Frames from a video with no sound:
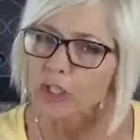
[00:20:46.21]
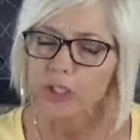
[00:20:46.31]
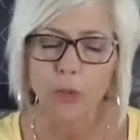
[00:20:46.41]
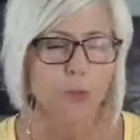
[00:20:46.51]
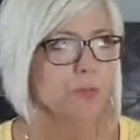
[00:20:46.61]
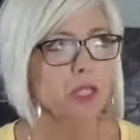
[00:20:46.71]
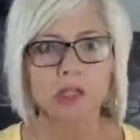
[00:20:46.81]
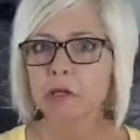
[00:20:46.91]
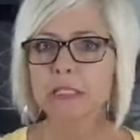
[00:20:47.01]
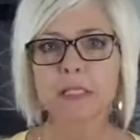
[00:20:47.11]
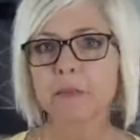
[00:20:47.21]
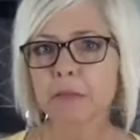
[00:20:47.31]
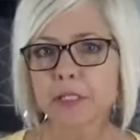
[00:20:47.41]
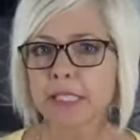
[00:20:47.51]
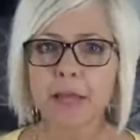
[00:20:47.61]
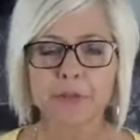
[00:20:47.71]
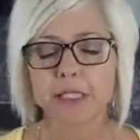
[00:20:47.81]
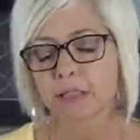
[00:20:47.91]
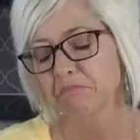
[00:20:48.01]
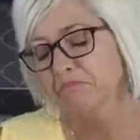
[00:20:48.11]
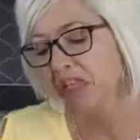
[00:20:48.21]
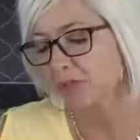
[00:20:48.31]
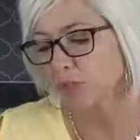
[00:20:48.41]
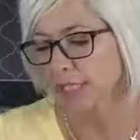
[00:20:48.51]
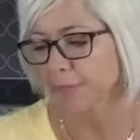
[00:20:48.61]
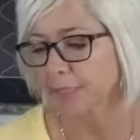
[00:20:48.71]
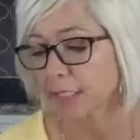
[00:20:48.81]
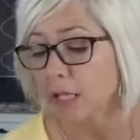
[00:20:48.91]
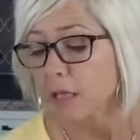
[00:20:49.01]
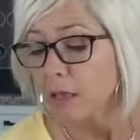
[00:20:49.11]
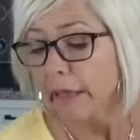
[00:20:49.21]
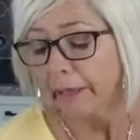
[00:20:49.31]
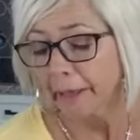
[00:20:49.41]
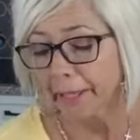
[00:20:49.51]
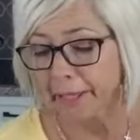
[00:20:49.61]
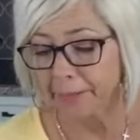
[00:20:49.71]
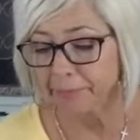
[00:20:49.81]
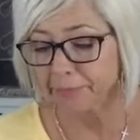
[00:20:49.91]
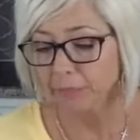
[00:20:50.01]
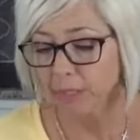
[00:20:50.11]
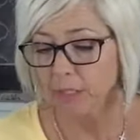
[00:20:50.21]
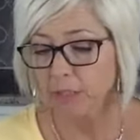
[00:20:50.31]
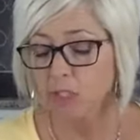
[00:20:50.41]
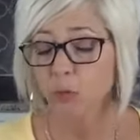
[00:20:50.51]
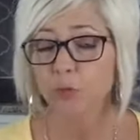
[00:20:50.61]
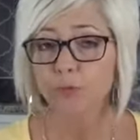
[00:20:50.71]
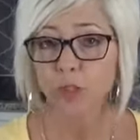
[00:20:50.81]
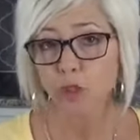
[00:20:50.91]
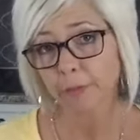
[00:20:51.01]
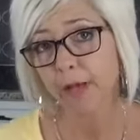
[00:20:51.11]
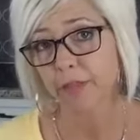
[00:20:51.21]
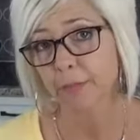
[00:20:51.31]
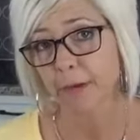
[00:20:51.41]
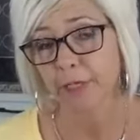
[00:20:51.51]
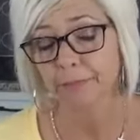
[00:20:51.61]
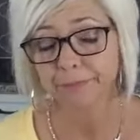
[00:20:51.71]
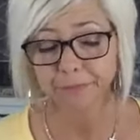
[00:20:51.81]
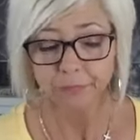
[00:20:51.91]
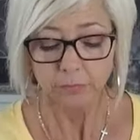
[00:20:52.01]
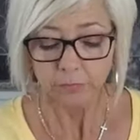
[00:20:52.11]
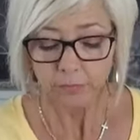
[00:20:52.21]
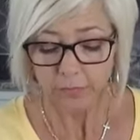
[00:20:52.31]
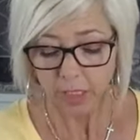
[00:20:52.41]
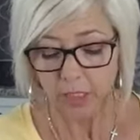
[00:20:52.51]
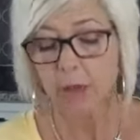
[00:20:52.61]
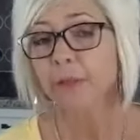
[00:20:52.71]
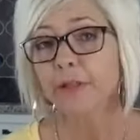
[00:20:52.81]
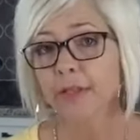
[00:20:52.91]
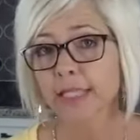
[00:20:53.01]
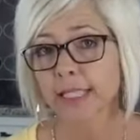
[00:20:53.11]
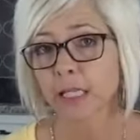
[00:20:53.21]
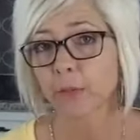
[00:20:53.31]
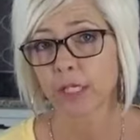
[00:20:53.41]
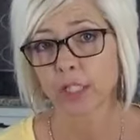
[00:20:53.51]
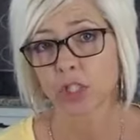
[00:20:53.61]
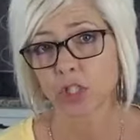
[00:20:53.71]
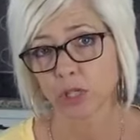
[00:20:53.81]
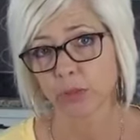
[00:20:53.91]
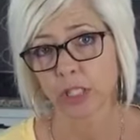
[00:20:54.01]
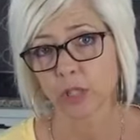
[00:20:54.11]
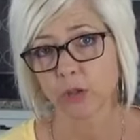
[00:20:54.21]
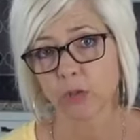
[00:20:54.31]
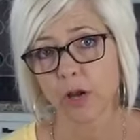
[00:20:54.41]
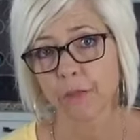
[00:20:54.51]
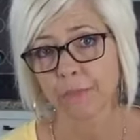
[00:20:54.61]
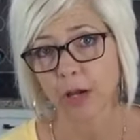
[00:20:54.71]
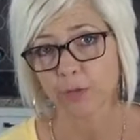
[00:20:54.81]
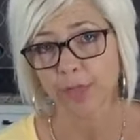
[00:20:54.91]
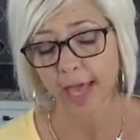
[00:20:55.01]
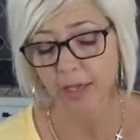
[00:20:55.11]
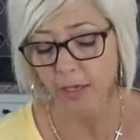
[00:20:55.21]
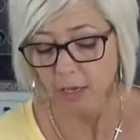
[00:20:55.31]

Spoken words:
So, but you know what? Sometimes this happens. Life just happens. So for Trim Healthy Mama, a couple of things that I wanted to share with you about that.